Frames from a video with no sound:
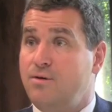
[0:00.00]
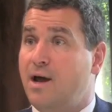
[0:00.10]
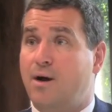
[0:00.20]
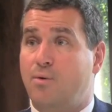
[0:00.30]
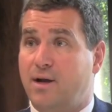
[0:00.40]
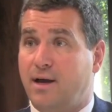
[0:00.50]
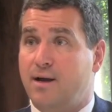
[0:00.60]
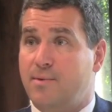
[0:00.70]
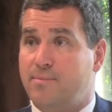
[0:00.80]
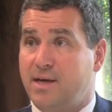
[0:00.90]
do not want to
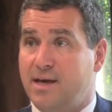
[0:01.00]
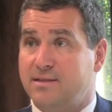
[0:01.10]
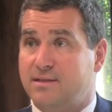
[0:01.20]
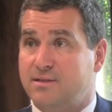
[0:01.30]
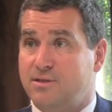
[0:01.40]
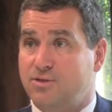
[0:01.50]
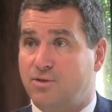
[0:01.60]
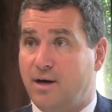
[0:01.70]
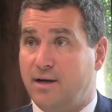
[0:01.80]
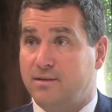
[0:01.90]
come up against us in
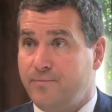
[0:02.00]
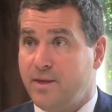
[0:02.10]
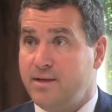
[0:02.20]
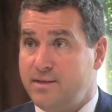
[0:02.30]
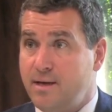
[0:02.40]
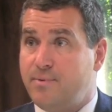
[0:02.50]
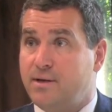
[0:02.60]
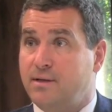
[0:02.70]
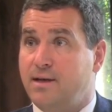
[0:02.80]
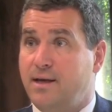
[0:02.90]
trial.
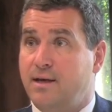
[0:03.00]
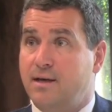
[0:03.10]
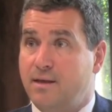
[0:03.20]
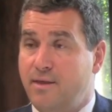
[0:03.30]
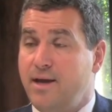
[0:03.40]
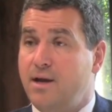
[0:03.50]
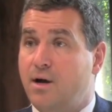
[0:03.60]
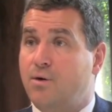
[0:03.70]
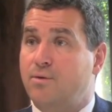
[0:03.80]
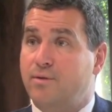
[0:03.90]
Typically, they
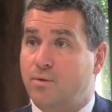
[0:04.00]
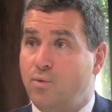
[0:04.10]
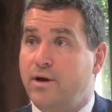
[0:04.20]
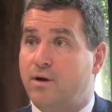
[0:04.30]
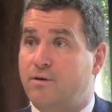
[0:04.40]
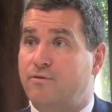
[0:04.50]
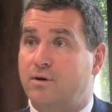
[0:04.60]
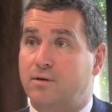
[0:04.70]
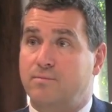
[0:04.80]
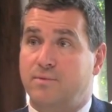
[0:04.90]
know that we are a
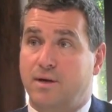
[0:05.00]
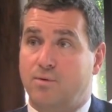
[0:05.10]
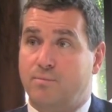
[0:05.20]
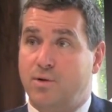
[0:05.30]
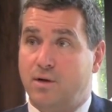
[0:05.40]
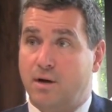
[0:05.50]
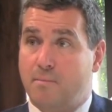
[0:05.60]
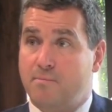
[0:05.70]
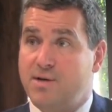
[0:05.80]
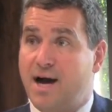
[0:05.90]
firm that will put our
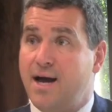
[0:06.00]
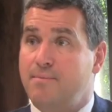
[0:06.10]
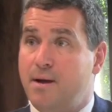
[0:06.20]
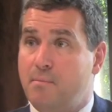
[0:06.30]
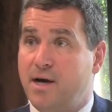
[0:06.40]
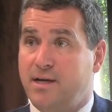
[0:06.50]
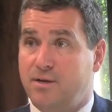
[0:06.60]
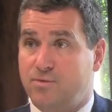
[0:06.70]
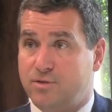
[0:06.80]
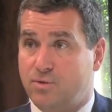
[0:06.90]
time, money,
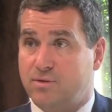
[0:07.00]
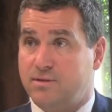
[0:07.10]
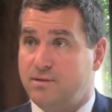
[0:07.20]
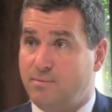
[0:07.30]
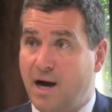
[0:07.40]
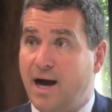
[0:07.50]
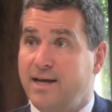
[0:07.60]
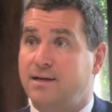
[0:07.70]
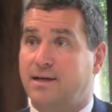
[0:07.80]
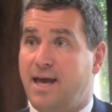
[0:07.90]
and resources
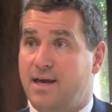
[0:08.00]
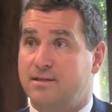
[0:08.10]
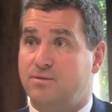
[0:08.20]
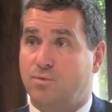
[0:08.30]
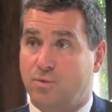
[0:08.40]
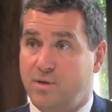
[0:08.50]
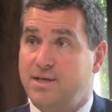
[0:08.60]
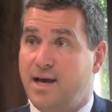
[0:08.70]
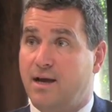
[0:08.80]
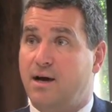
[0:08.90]
behind a case where we
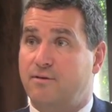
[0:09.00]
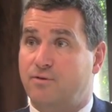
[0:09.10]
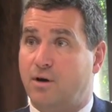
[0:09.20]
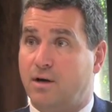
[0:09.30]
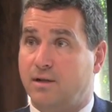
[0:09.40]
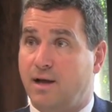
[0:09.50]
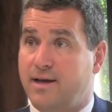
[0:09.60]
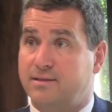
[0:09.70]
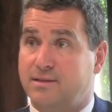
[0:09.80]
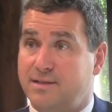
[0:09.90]
take on for our
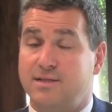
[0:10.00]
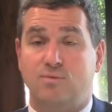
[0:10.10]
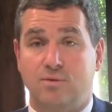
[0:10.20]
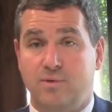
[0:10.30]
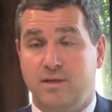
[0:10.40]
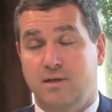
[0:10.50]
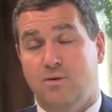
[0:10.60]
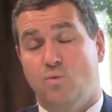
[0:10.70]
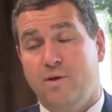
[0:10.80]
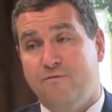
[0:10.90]
clients, because that's what we
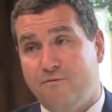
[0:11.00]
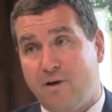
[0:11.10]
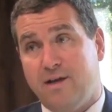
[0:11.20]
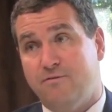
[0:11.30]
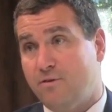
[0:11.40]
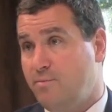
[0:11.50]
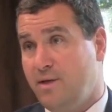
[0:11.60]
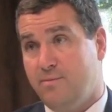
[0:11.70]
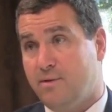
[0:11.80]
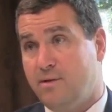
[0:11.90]
do. We fight for
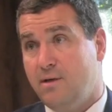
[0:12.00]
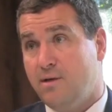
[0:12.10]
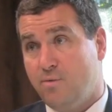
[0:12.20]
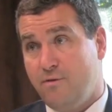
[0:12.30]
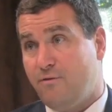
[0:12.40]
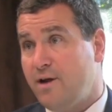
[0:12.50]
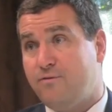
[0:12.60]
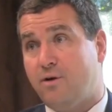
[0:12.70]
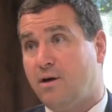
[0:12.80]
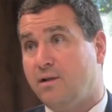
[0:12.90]
people. We fight
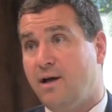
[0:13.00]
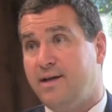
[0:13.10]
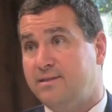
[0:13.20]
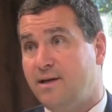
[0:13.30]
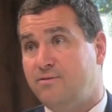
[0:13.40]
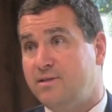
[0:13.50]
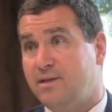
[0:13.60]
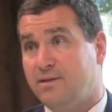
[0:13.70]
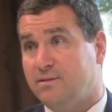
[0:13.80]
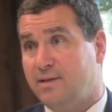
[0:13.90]
for our clients every
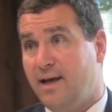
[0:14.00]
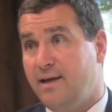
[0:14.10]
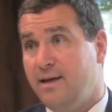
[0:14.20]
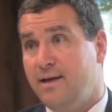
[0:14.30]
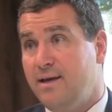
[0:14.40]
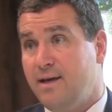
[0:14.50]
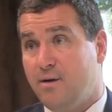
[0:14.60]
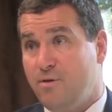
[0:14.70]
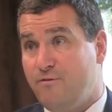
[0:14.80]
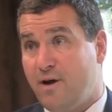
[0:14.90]
single day.
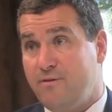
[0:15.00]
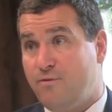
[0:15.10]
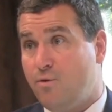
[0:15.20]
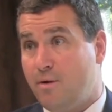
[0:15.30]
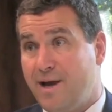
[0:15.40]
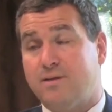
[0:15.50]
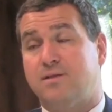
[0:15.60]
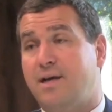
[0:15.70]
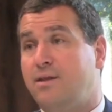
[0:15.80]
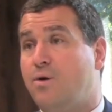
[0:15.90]
And we fight for them
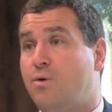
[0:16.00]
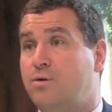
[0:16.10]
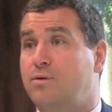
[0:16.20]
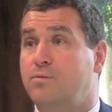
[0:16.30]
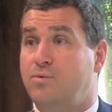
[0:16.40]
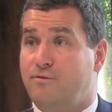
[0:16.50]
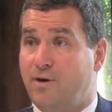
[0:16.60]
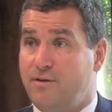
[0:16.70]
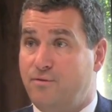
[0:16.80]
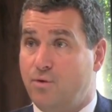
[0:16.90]
outside the courtroom, we
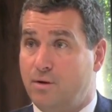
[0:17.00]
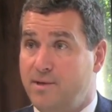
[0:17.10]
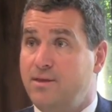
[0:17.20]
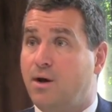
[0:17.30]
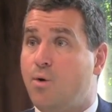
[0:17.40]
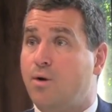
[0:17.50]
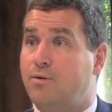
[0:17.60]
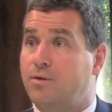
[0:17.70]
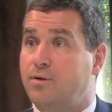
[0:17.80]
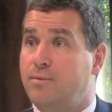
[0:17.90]
fight for them in the
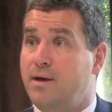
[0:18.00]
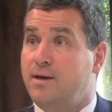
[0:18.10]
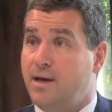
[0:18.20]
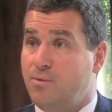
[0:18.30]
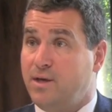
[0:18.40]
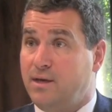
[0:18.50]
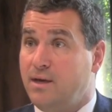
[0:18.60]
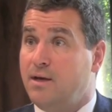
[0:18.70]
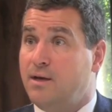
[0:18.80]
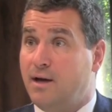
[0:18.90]
courtroom, and we
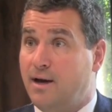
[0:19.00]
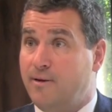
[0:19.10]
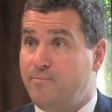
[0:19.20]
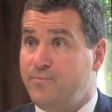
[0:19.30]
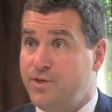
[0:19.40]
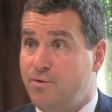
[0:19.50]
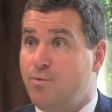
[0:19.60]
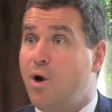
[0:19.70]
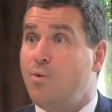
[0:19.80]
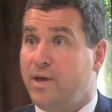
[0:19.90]
do
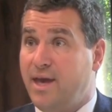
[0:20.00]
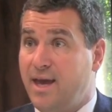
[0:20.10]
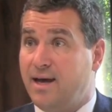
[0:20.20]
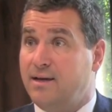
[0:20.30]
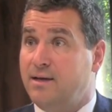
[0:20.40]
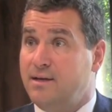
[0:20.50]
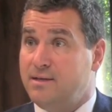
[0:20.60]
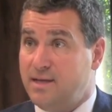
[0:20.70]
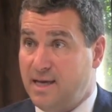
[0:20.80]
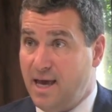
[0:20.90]
what we can
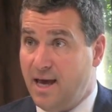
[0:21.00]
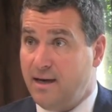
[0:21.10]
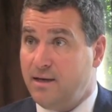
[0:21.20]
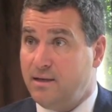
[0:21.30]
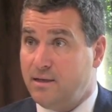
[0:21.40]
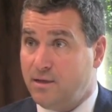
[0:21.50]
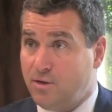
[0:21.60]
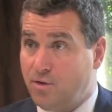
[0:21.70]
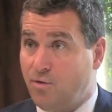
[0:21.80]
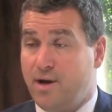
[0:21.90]
to get
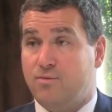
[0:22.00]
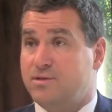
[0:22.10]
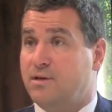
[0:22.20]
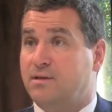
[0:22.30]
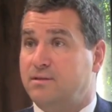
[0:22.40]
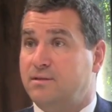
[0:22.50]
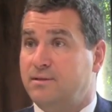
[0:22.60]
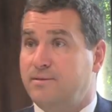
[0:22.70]
great results.